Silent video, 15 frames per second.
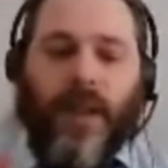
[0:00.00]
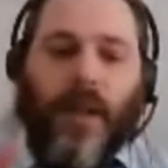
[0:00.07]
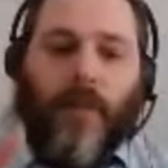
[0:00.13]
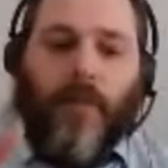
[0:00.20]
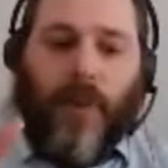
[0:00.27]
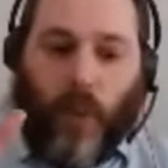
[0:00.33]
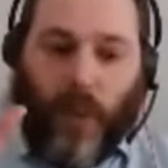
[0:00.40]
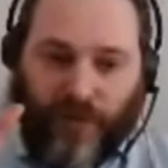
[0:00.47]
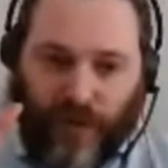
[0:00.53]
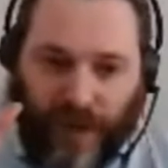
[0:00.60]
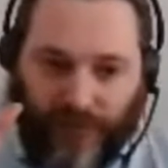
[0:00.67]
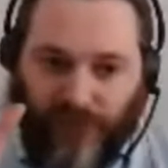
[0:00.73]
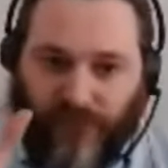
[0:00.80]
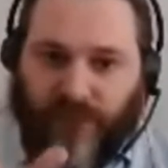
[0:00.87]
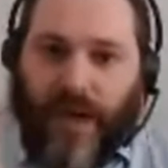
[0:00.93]
but we
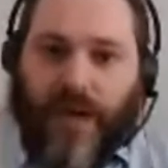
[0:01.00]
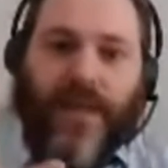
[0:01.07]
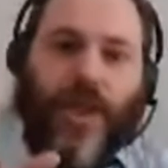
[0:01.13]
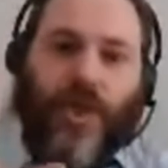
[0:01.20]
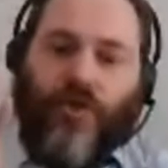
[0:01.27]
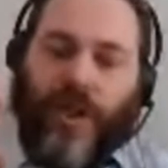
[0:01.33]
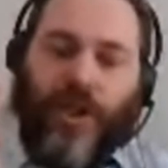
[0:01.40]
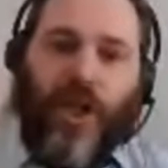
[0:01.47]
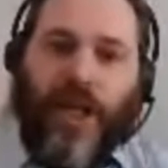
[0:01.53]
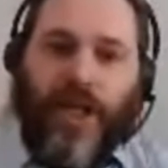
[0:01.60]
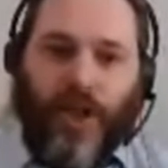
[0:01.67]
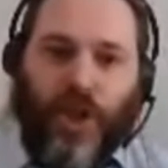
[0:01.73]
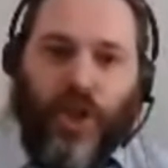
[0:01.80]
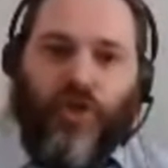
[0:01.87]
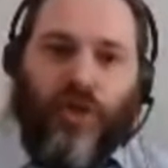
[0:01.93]
ran very strict
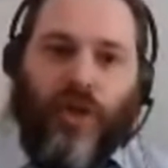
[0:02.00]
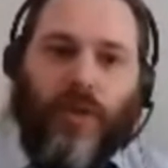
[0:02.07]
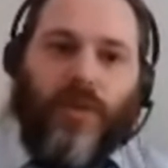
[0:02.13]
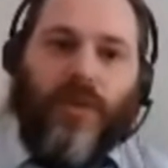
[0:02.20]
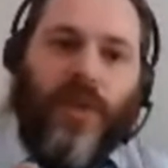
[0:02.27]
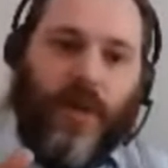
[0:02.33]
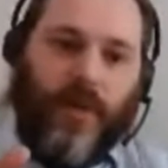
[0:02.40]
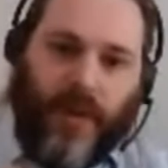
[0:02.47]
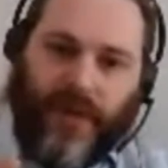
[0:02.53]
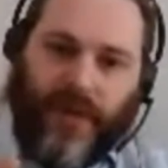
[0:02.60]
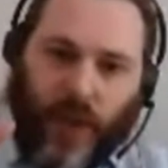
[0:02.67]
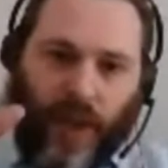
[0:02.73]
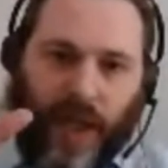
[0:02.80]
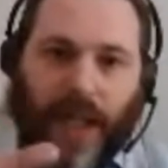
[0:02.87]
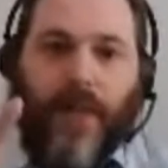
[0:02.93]
change control. So nothing
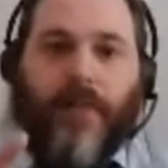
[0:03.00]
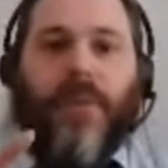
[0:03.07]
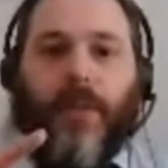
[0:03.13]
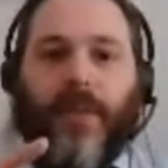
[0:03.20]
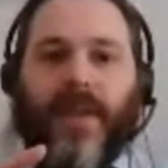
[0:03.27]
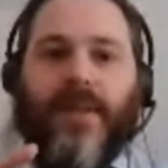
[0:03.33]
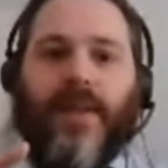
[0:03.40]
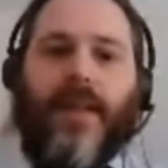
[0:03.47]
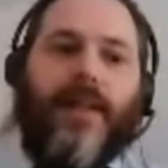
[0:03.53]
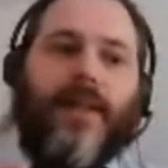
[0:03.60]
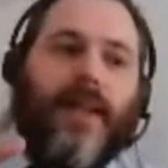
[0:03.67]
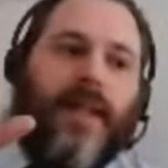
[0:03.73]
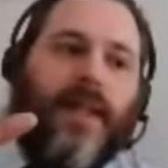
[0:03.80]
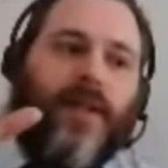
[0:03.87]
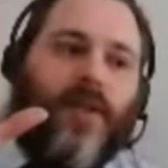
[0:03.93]
got implemented
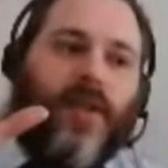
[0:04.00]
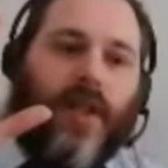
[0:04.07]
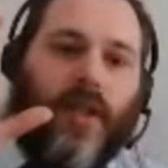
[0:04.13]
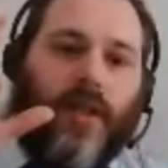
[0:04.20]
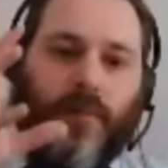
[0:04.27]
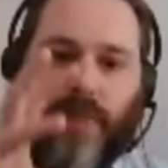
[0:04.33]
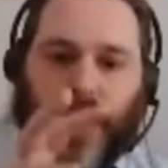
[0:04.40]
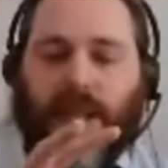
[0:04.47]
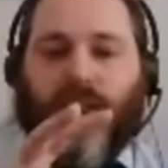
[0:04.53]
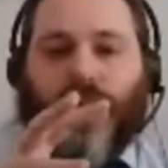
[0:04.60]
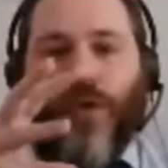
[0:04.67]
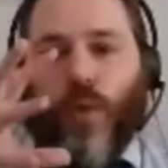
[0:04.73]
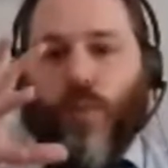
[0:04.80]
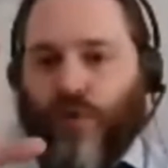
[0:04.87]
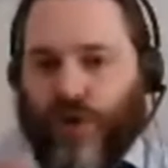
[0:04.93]
into beta
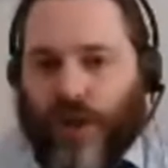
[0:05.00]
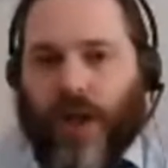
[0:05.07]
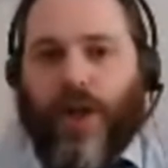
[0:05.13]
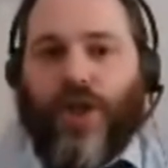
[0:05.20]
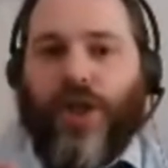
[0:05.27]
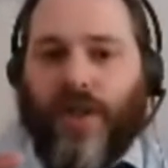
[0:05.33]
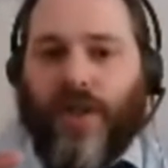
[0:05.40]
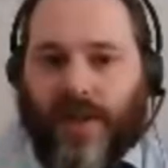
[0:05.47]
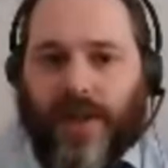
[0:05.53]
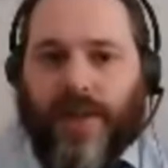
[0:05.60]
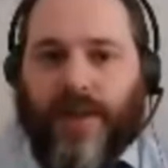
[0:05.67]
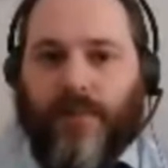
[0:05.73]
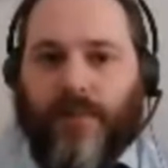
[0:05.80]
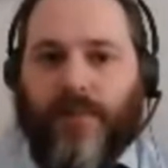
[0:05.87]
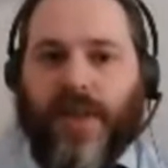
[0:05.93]
or production
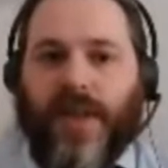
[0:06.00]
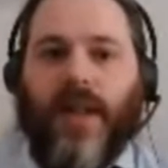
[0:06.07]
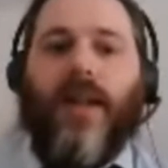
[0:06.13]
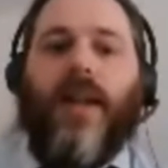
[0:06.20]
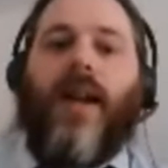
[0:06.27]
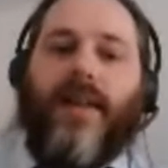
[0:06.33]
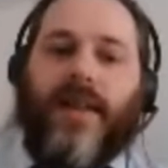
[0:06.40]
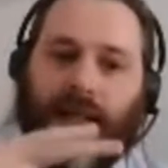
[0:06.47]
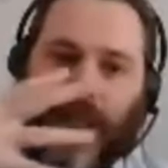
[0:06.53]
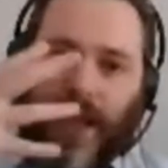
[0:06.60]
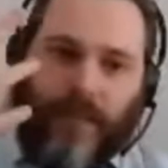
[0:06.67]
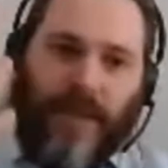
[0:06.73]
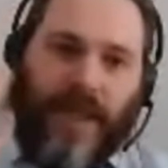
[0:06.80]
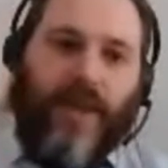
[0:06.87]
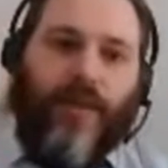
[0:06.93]
systems until it
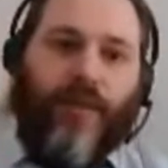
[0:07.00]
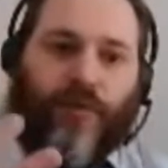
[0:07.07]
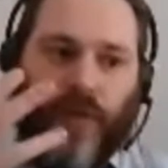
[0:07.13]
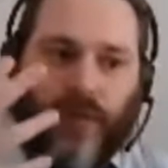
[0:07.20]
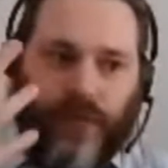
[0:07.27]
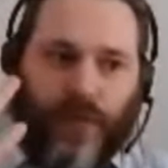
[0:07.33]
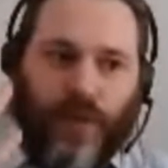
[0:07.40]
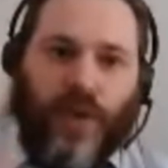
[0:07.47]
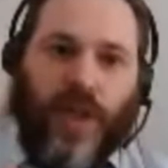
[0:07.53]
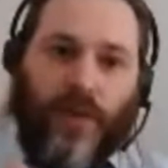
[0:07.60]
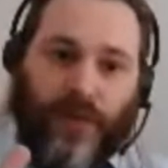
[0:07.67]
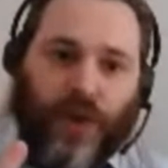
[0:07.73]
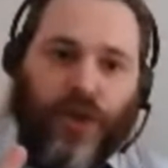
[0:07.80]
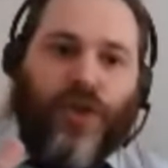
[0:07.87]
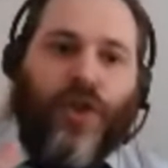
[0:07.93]
had been through full
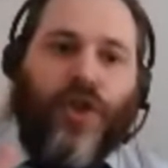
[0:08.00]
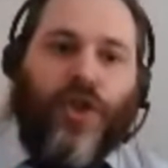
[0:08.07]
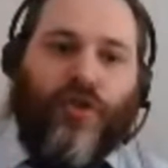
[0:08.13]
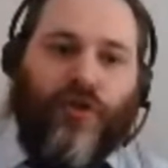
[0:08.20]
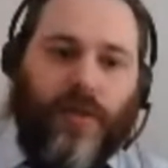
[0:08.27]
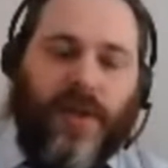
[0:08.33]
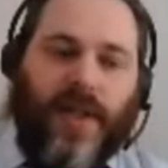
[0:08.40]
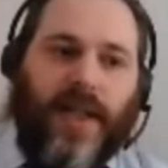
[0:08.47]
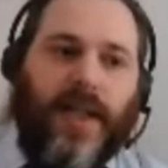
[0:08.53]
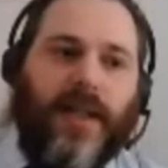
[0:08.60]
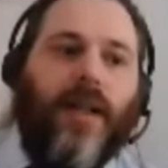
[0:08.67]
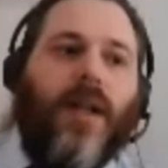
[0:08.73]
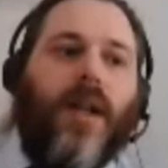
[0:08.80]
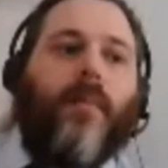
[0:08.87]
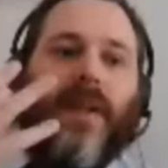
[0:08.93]
governance and scrutiny.
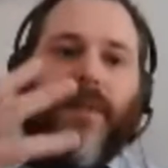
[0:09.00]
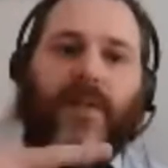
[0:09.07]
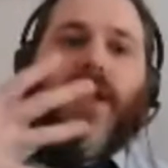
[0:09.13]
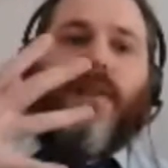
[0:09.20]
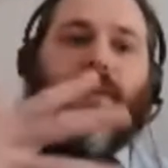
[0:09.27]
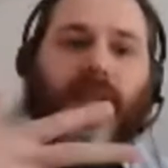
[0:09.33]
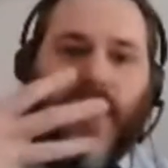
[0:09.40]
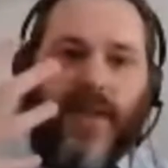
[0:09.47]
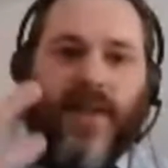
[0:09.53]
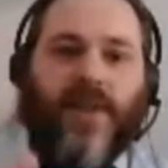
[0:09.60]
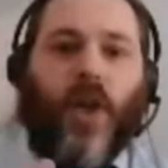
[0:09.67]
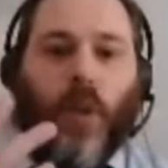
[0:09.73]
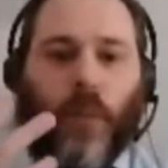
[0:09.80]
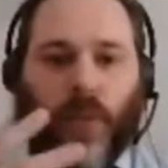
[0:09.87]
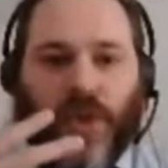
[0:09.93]
But effectively, the
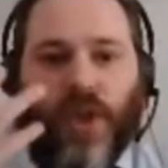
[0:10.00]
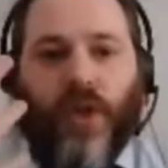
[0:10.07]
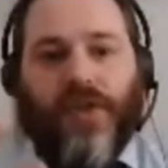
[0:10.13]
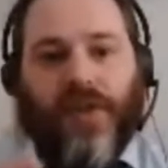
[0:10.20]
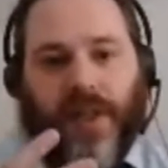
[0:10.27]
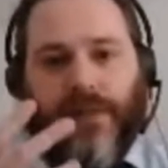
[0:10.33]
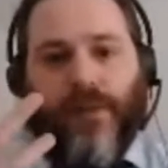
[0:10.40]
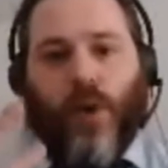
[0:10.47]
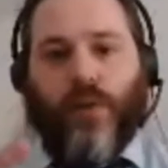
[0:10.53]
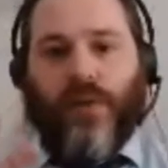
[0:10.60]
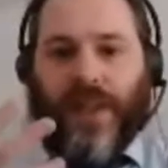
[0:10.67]
design was constantly evolving